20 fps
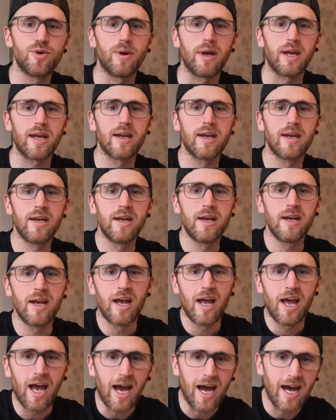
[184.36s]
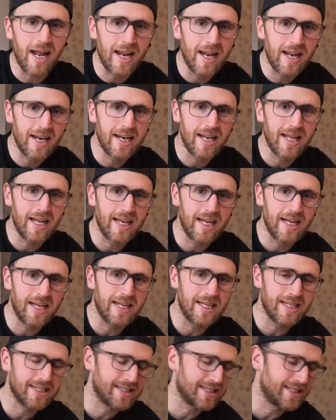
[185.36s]
it. And
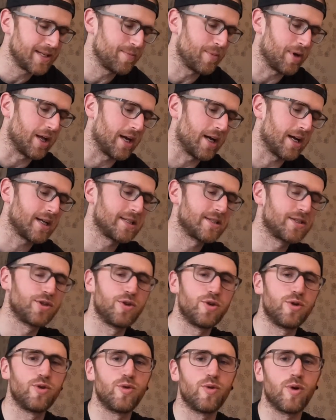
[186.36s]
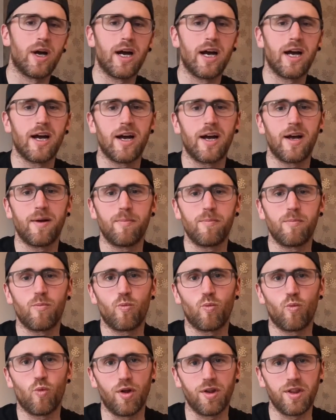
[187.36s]
similar to
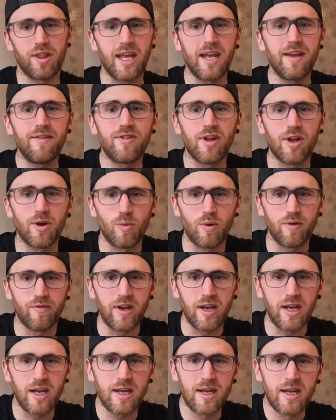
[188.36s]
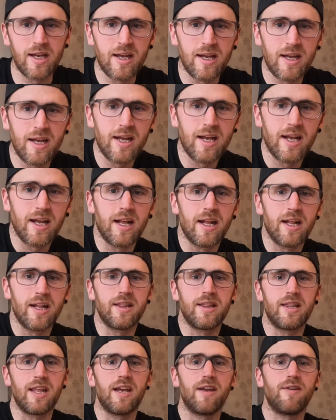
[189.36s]
what they've done with it,
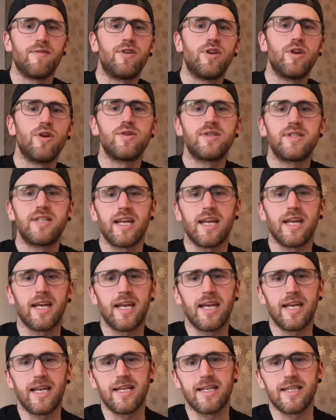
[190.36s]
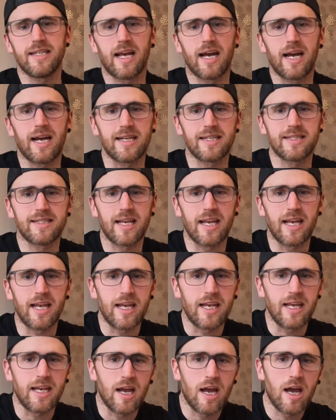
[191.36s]
they've used it as
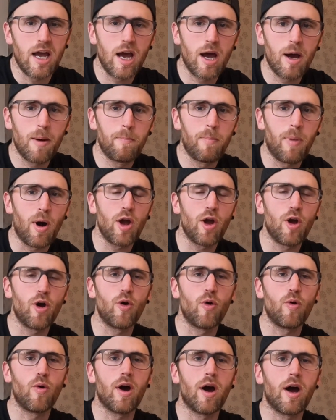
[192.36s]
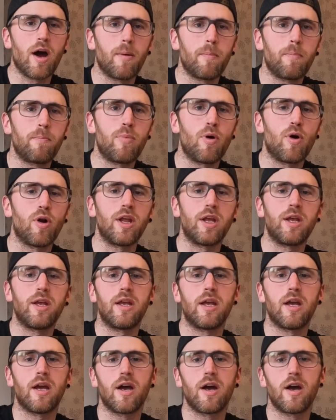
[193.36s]
a biopolymer,